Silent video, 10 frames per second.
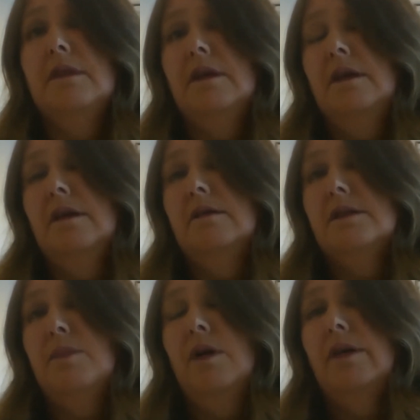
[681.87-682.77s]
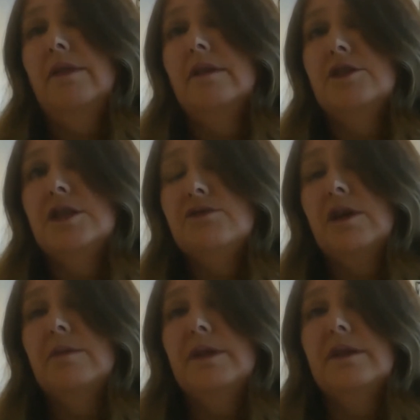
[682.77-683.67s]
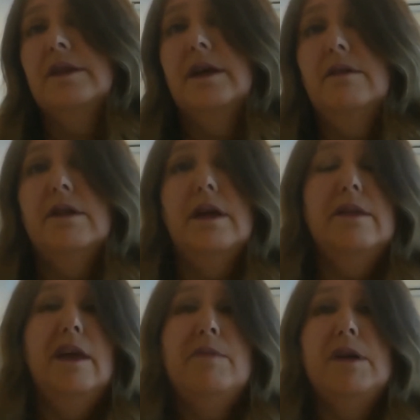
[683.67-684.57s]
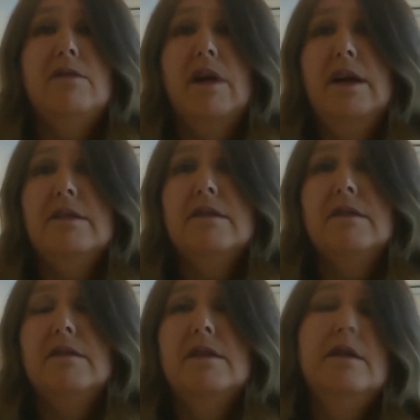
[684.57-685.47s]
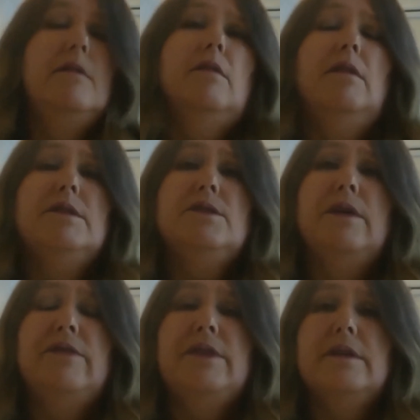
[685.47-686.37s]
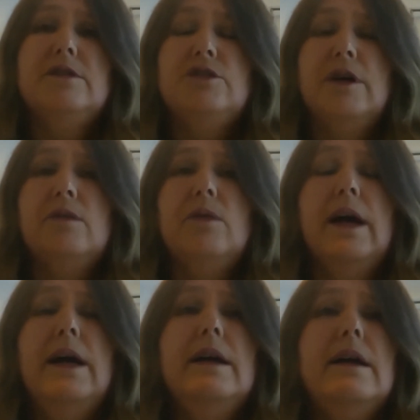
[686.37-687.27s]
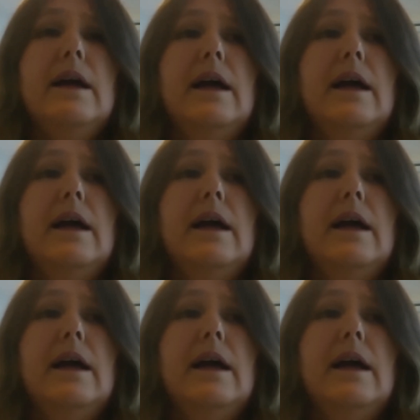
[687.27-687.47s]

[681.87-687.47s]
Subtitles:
the supplier that she's recommended there, and they've been great. They're onto everything straight away.